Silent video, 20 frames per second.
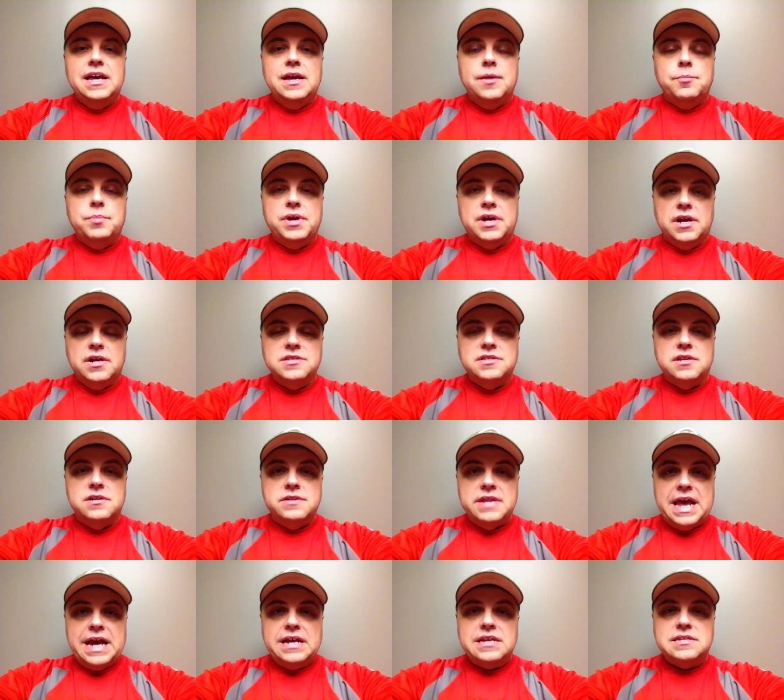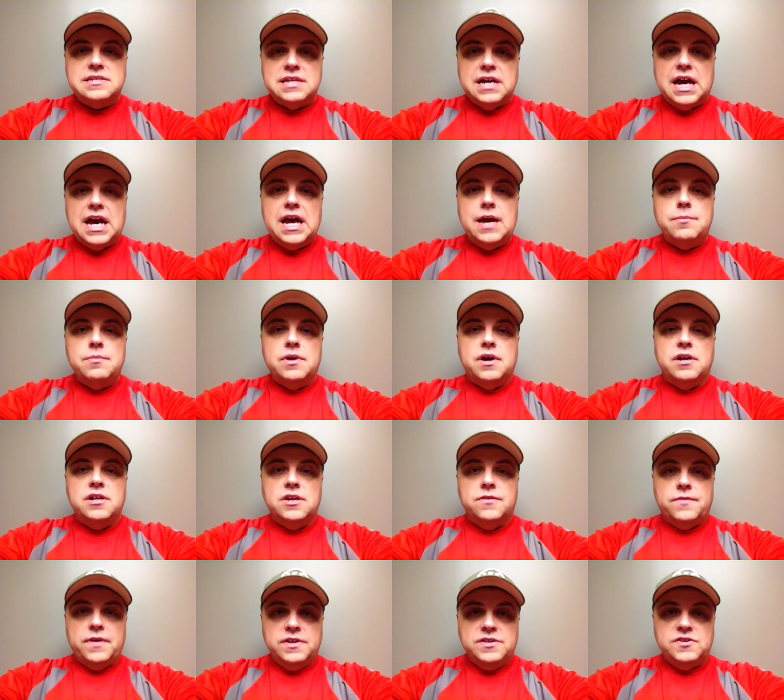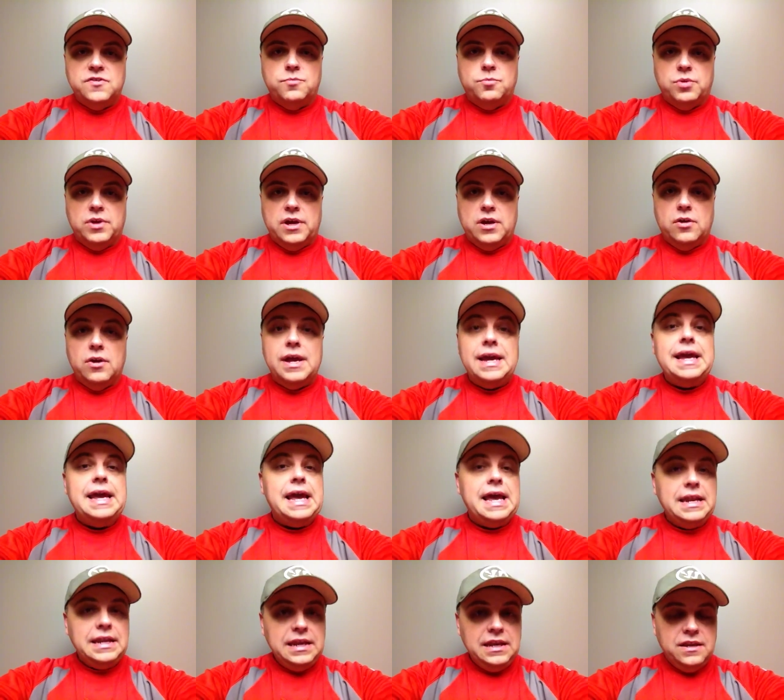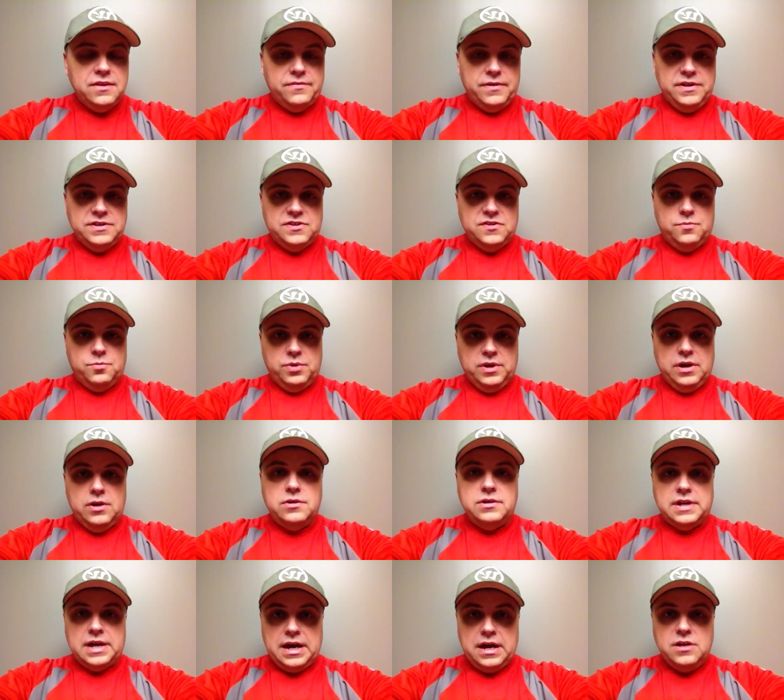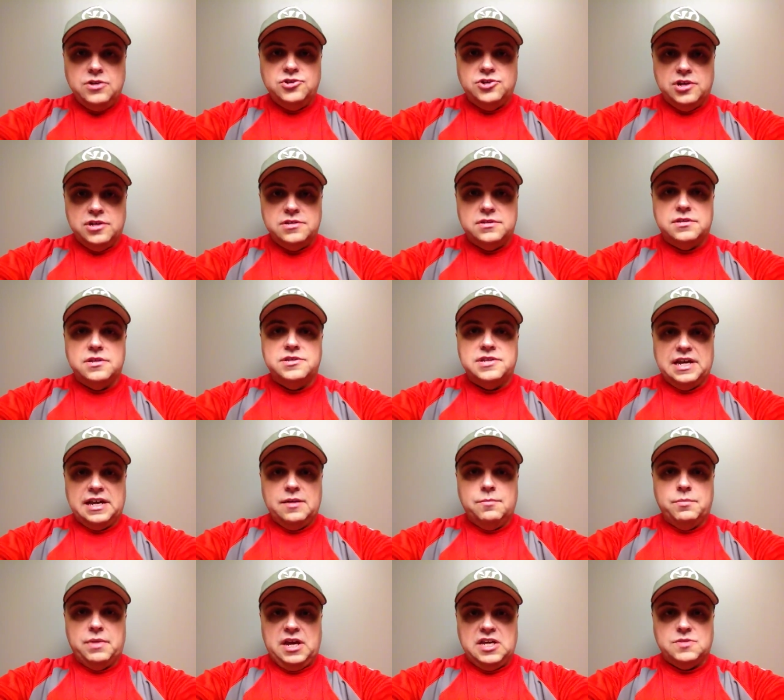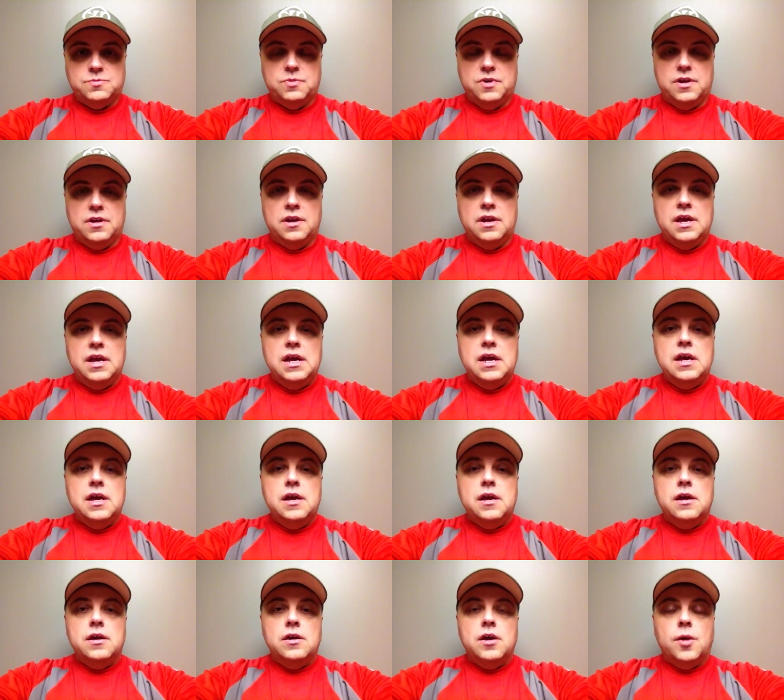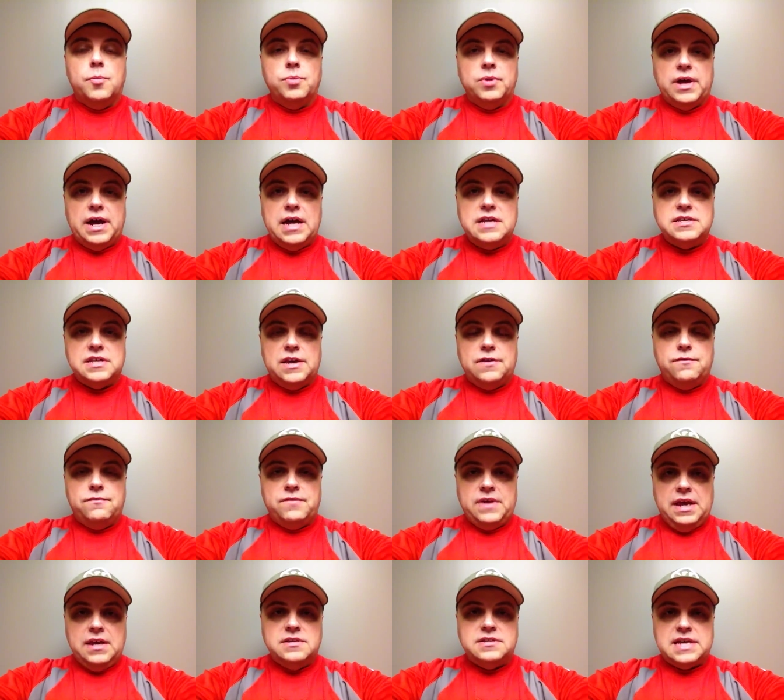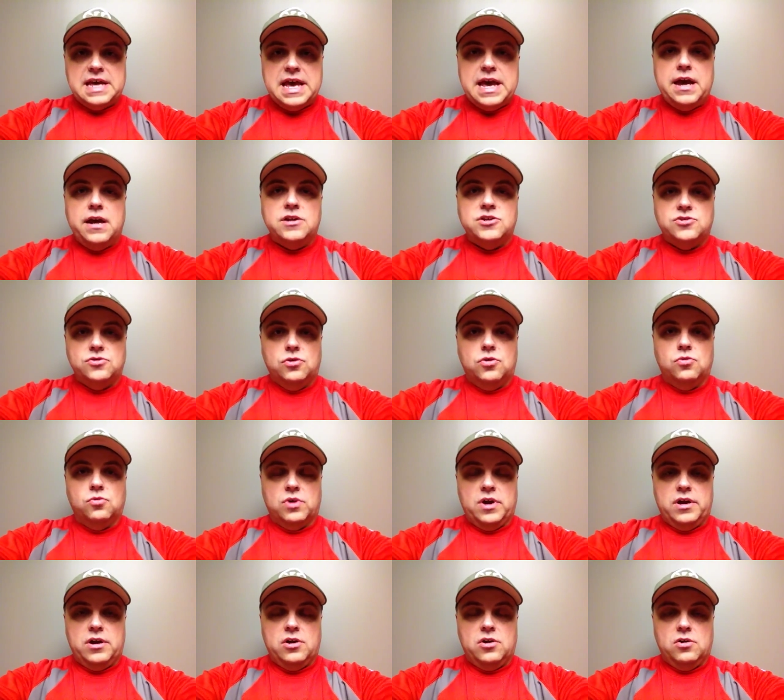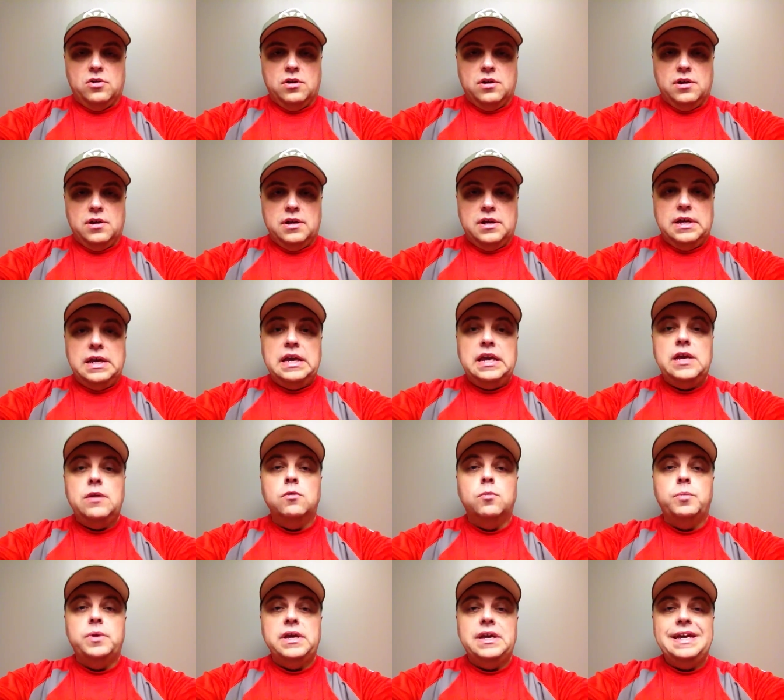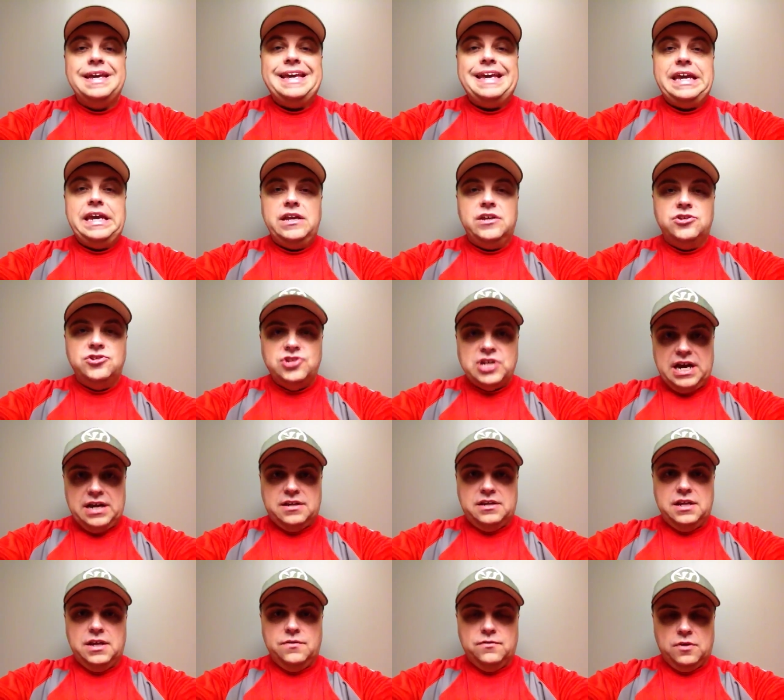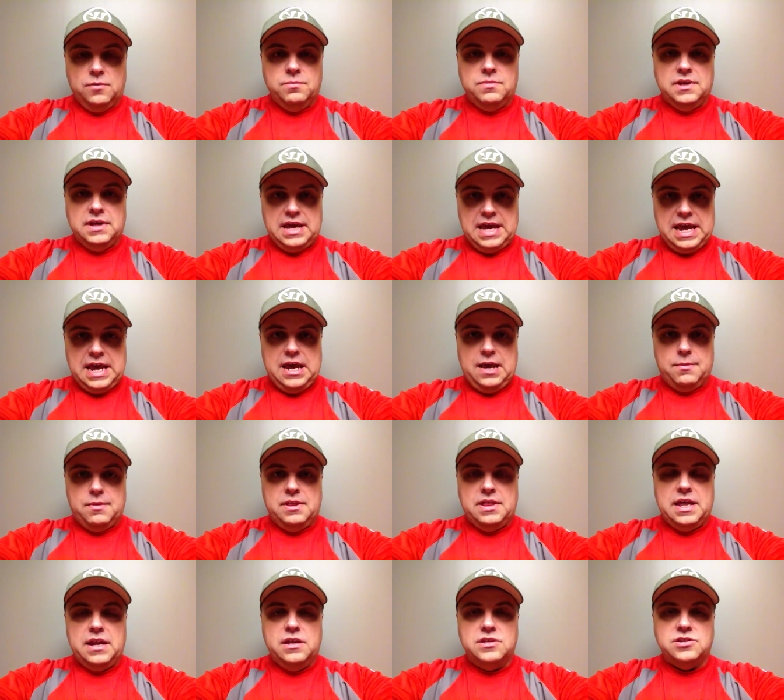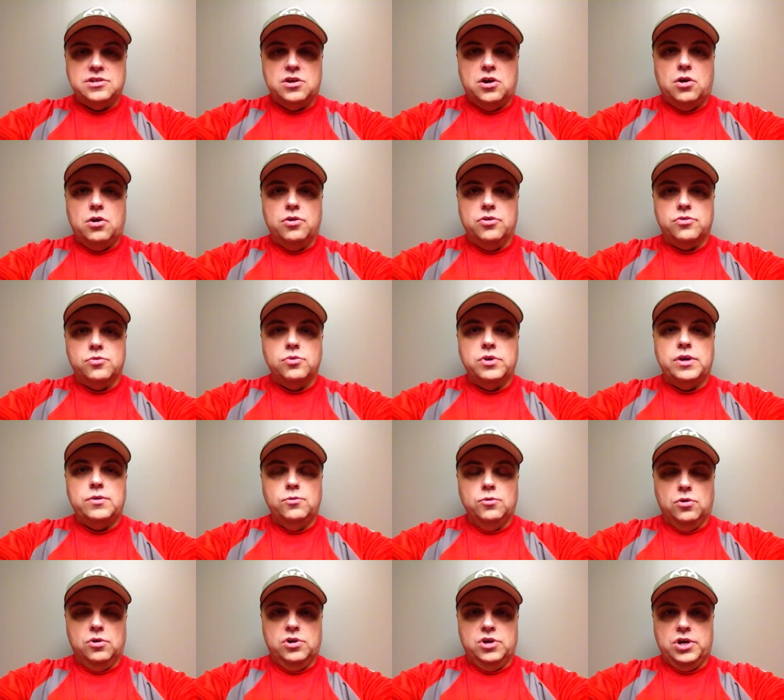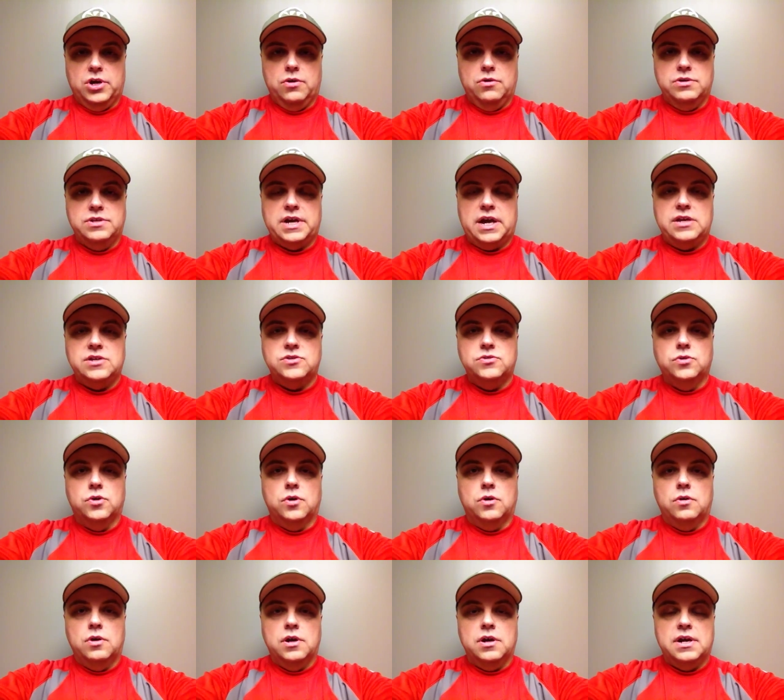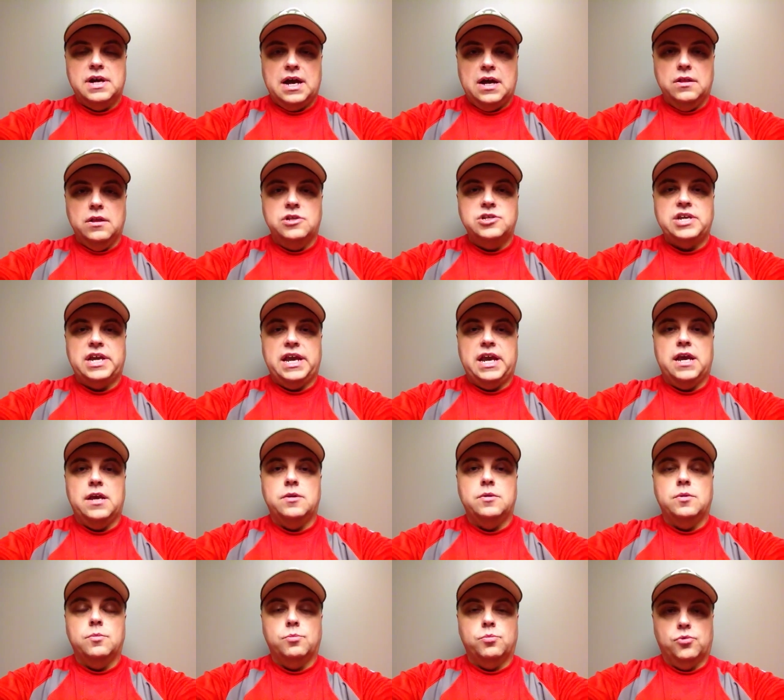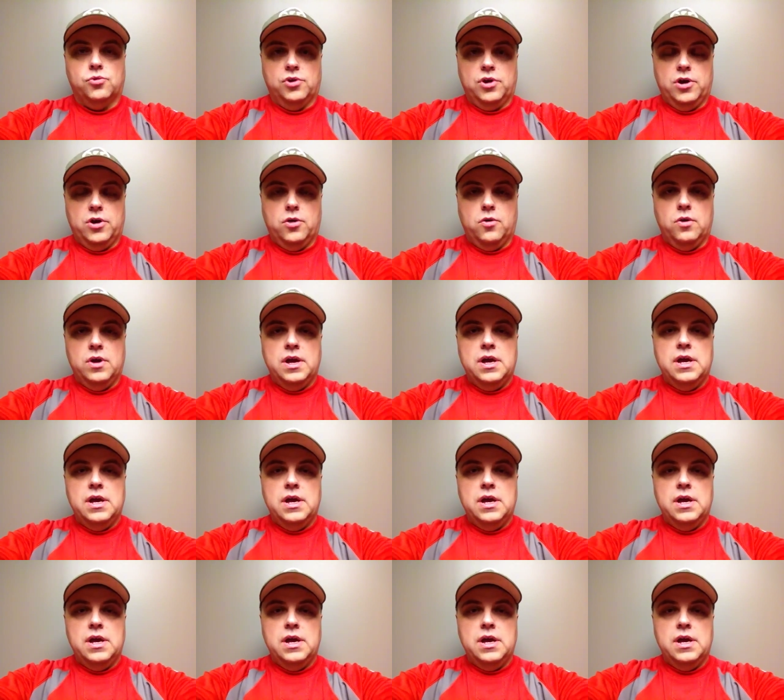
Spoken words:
because the next time a defensive player, any defensive player, not just the second baseman, applies a fake tag to a runner, he will be ejected from the game, and that is in all three rule codes, high school, college, and pro.